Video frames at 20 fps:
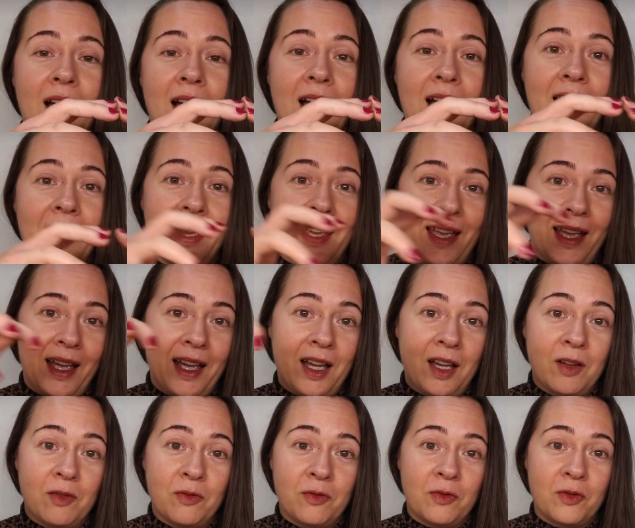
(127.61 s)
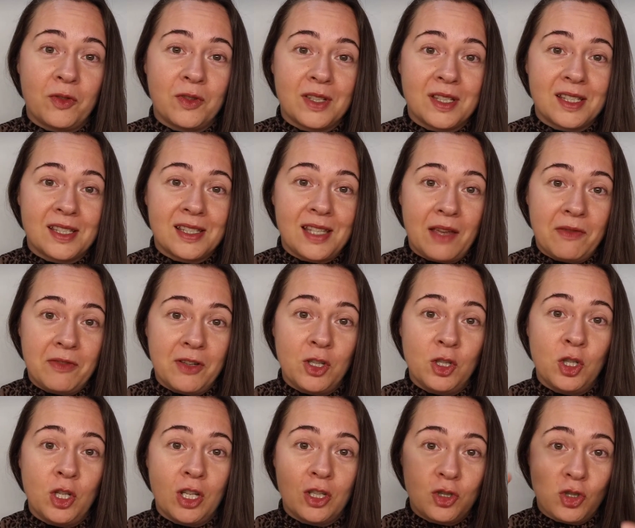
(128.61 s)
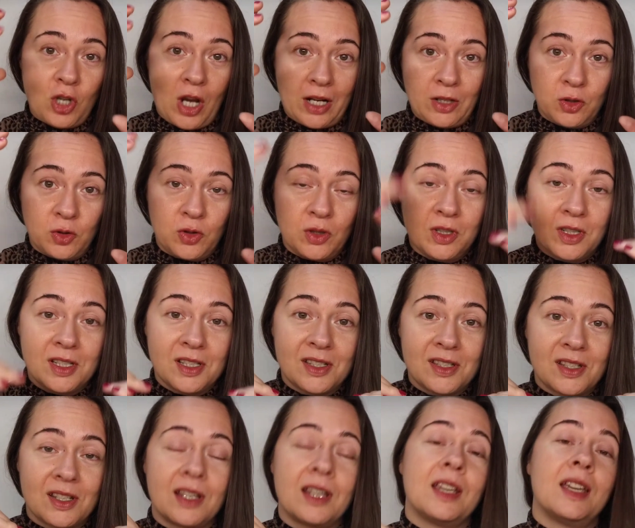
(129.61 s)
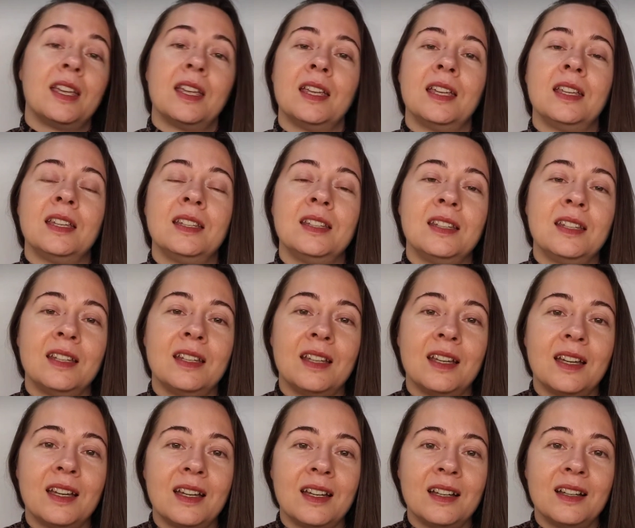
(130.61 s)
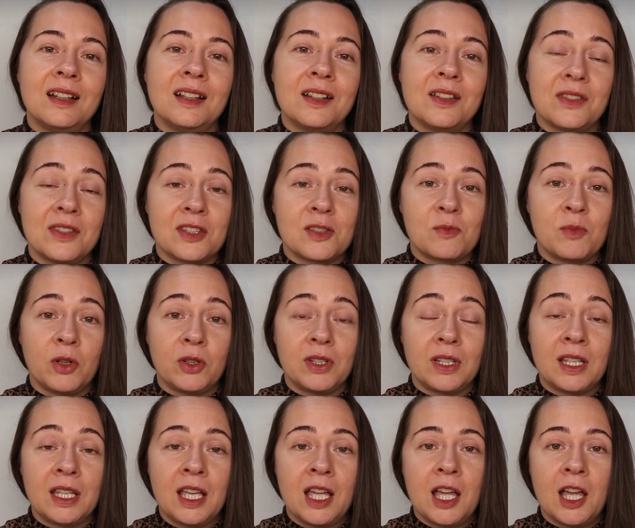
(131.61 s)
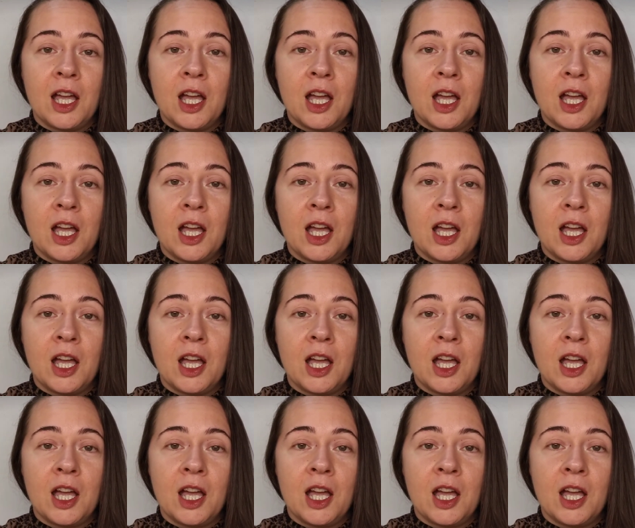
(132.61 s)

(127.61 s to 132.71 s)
I have 7 chakras in this body,